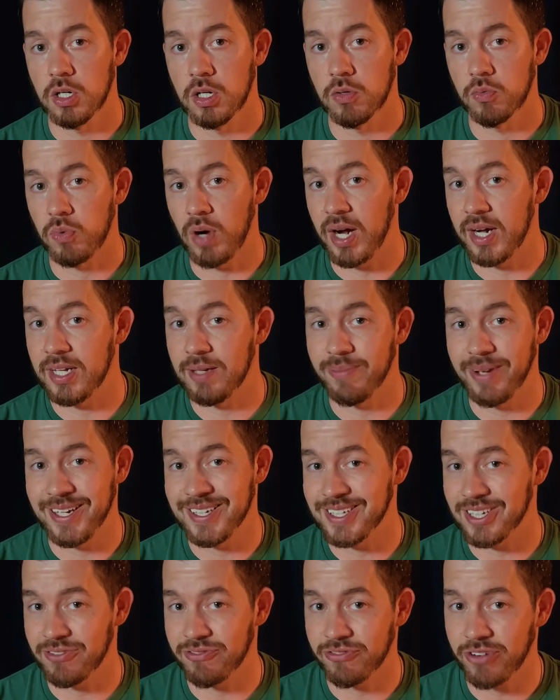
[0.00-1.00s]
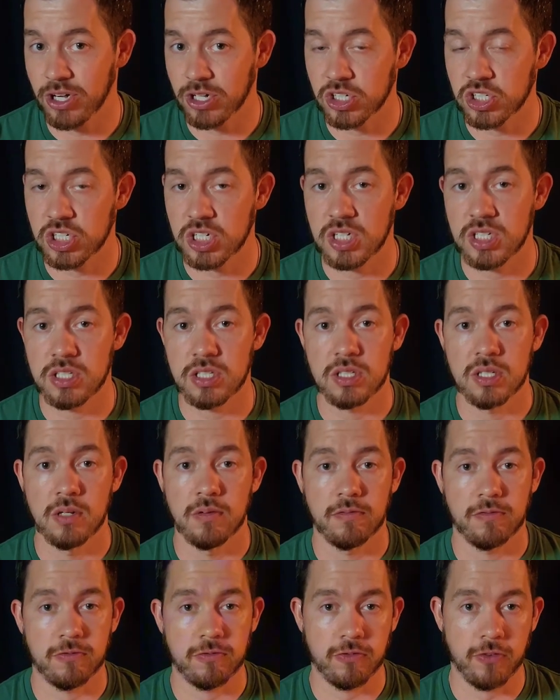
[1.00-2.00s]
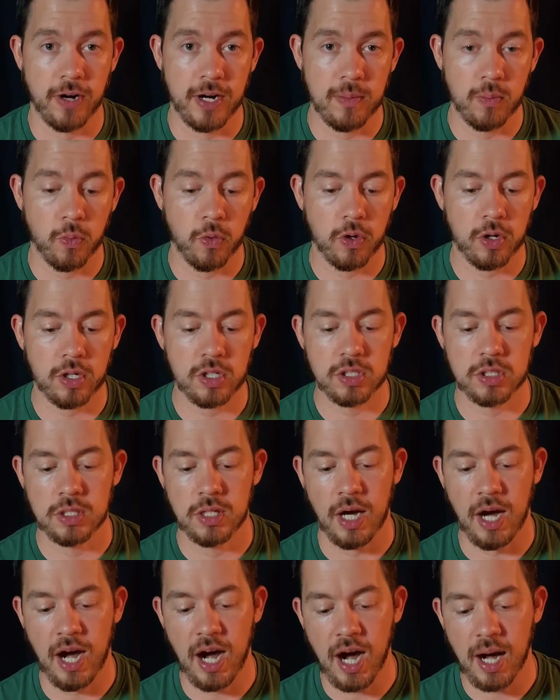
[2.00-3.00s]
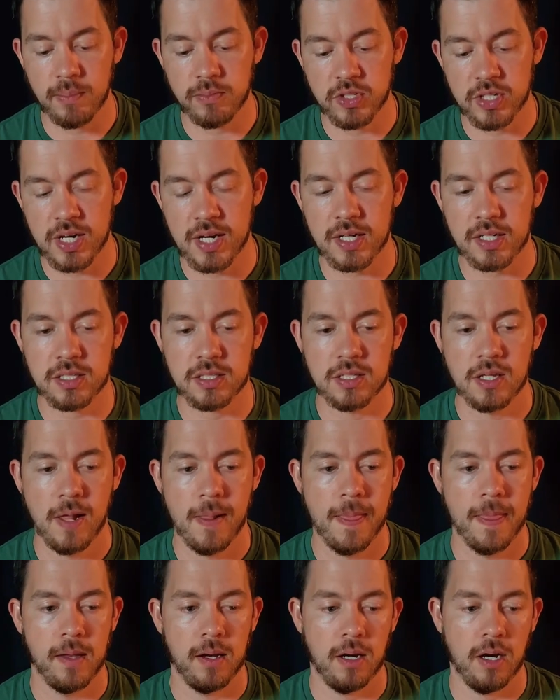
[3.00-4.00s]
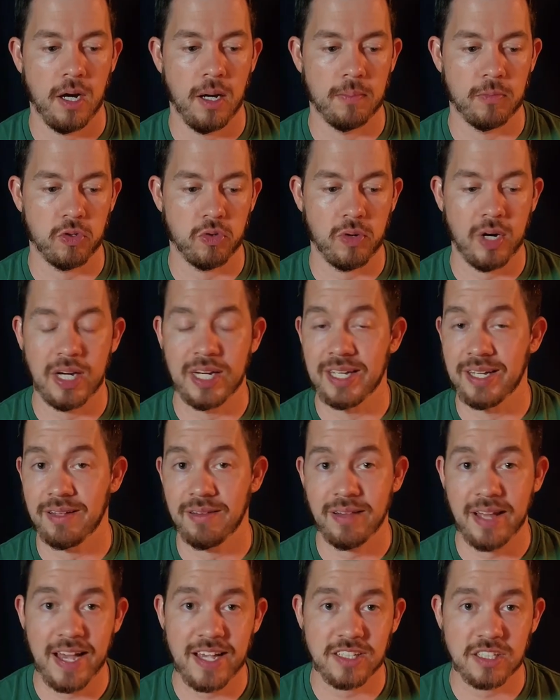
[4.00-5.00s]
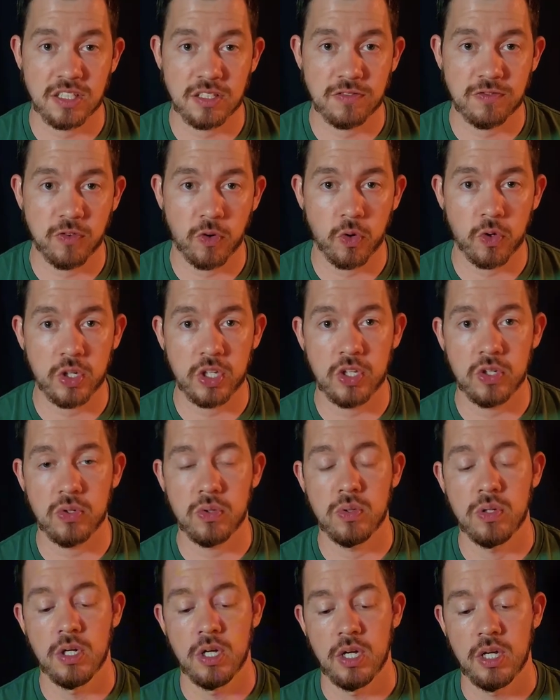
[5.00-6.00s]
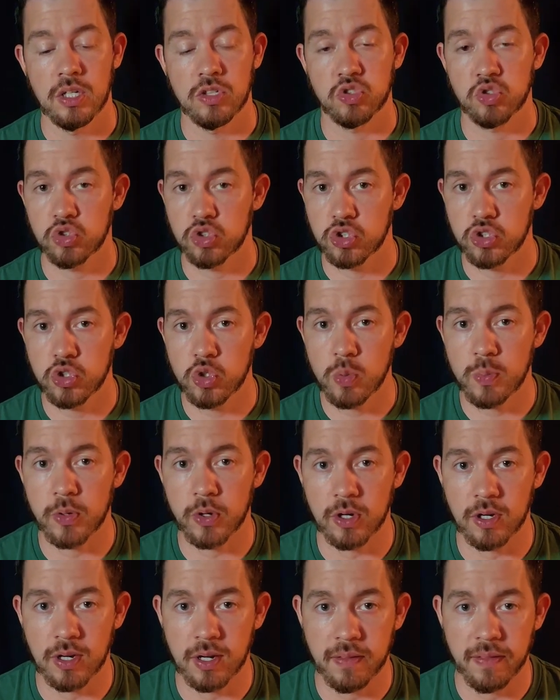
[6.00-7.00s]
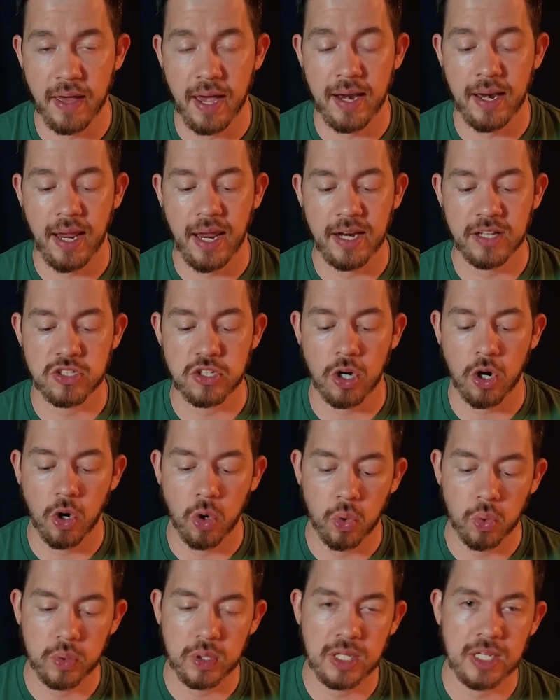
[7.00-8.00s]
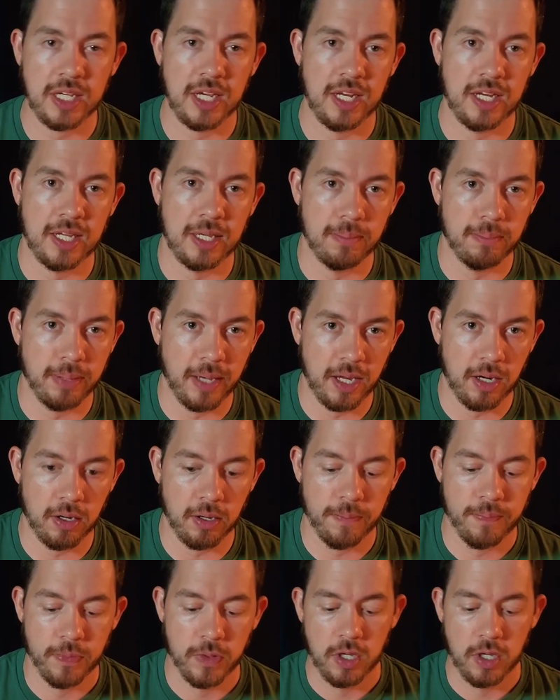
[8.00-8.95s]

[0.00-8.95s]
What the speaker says: writing basic functions, frameworks, objects, creating classes for you, it's super good at that, and it's only getting better.